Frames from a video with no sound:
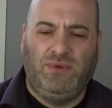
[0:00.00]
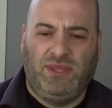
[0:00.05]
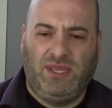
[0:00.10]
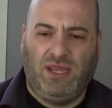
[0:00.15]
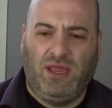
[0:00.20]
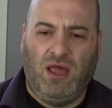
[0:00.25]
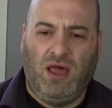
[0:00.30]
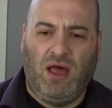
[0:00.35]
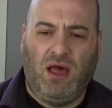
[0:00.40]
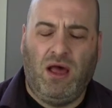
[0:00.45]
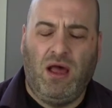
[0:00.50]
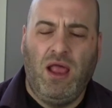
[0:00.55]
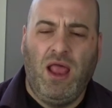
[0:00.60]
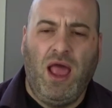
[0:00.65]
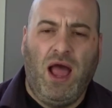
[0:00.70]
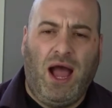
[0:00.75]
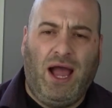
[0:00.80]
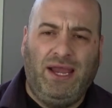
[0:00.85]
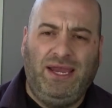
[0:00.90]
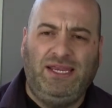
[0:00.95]
with the car.
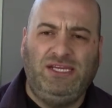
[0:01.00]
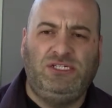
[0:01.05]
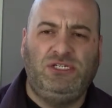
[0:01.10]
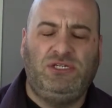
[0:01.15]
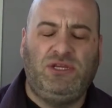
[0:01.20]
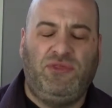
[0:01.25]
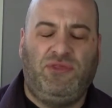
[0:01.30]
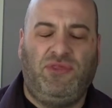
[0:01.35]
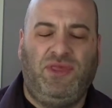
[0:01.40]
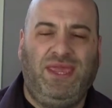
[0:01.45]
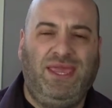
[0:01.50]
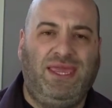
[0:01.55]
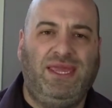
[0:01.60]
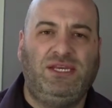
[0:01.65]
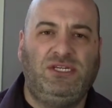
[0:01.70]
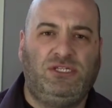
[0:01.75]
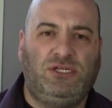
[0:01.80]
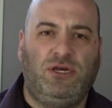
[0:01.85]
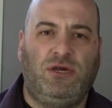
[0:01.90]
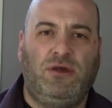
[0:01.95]
I need you to think
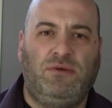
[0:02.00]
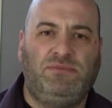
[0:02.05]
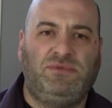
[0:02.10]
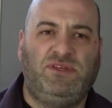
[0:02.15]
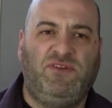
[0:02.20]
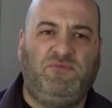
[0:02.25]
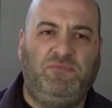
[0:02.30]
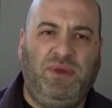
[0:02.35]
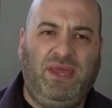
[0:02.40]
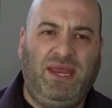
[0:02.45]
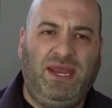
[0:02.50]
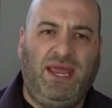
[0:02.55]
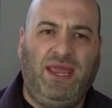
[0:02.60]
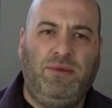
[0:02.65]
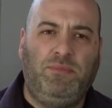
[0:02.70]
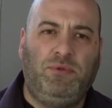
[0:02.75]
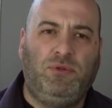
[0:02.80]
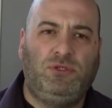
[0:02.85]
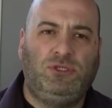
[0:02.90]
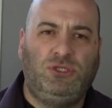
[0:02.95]
in terms of being
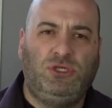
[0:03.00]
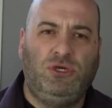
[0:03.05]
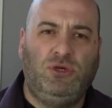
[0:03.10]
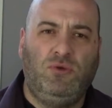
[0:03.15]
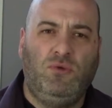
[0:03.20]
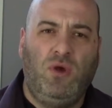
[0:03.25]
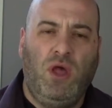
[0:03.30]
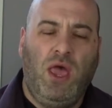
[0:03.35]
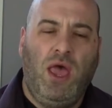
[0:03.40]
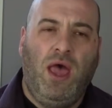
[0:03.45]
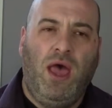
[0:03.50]
able to